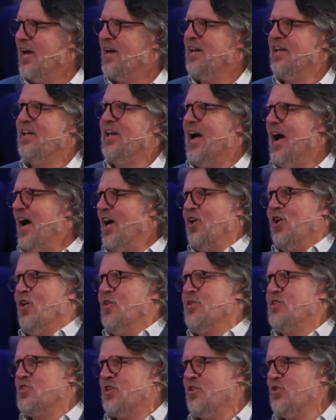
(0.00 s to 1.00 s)
and He'll add all
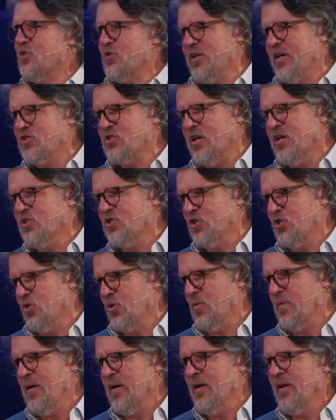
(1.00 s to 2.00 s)
these other things unto you.